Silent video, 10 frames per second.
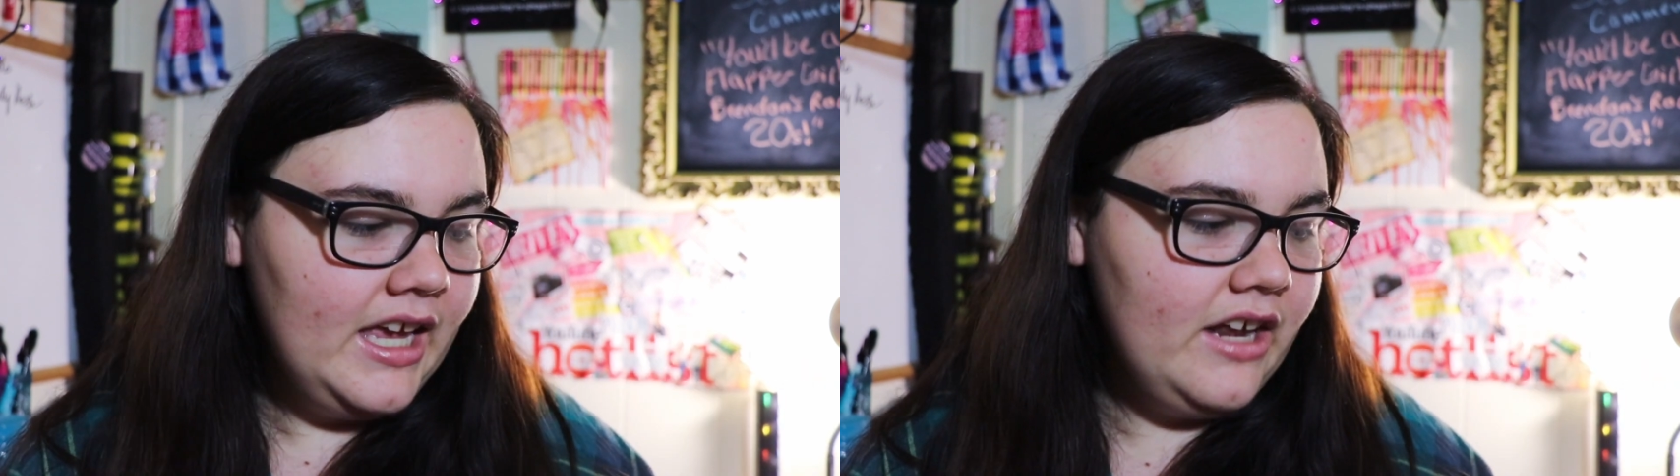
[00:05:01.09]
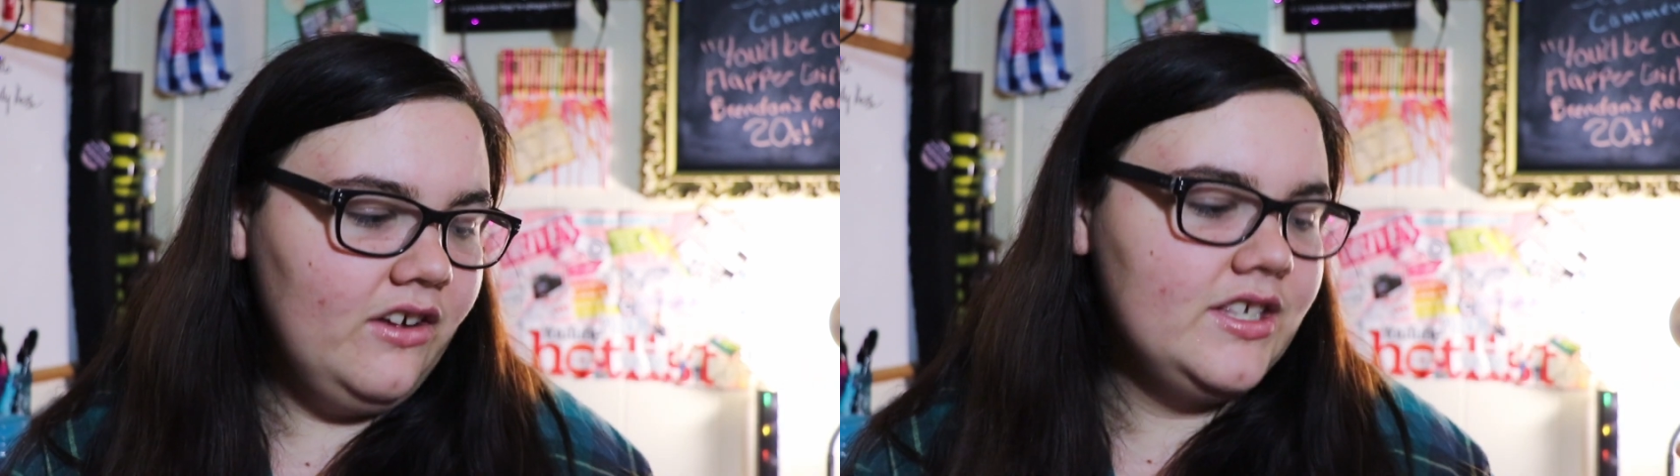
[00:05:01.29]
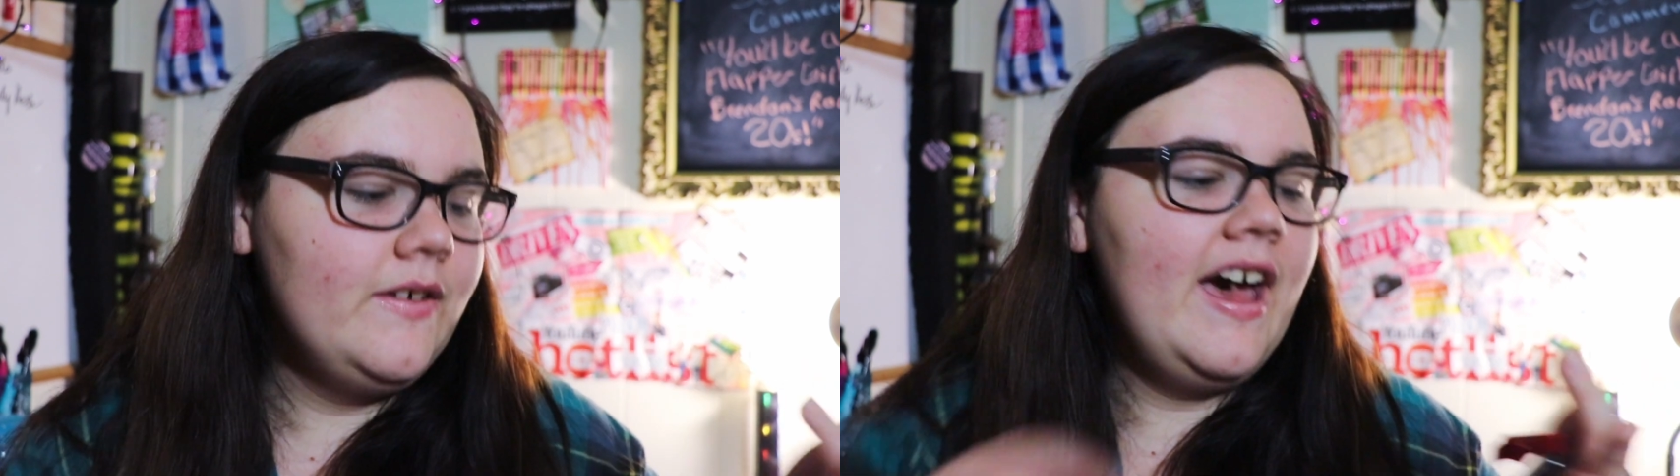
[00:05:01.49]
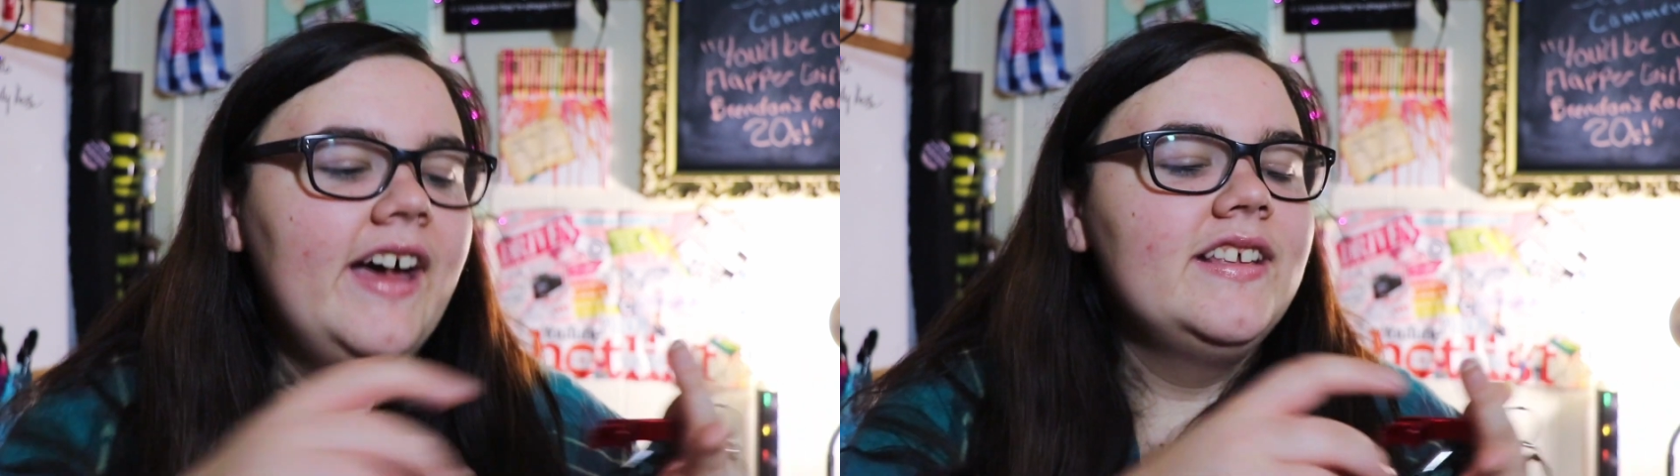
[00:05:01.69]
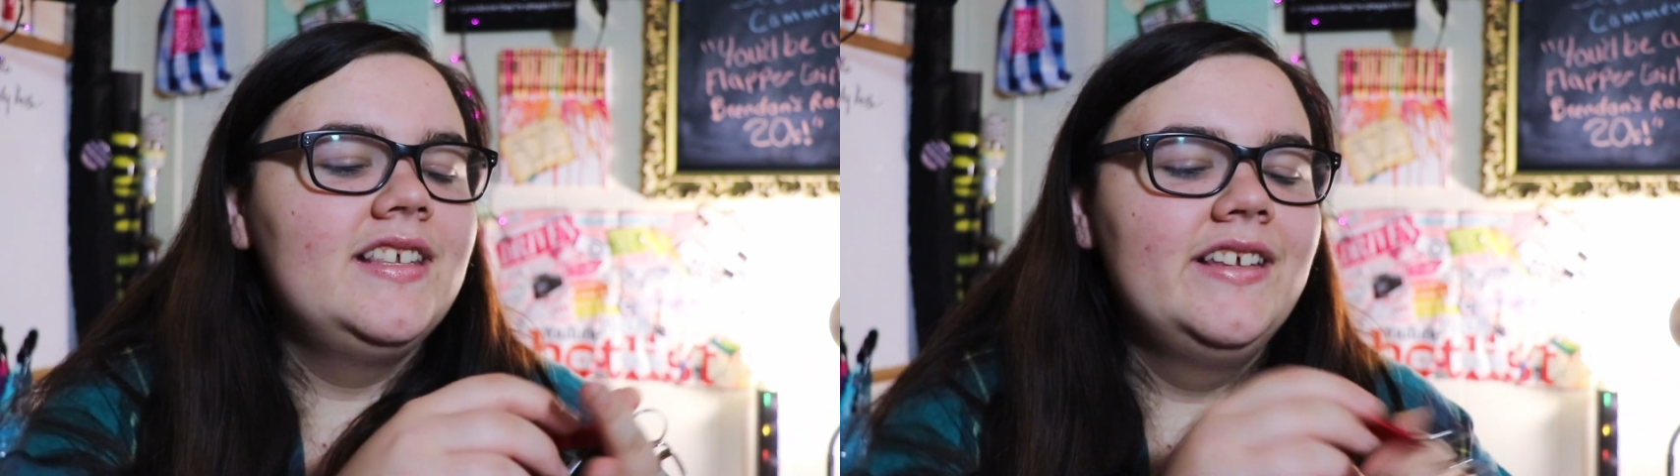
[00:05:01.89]
It also
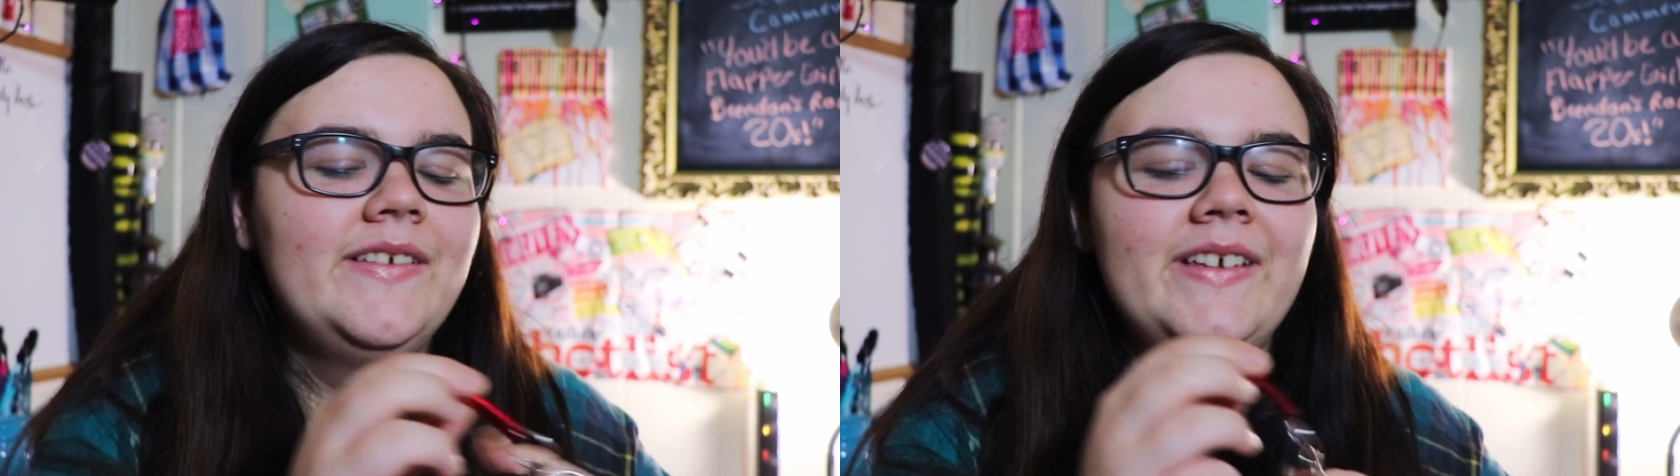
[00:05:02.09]
has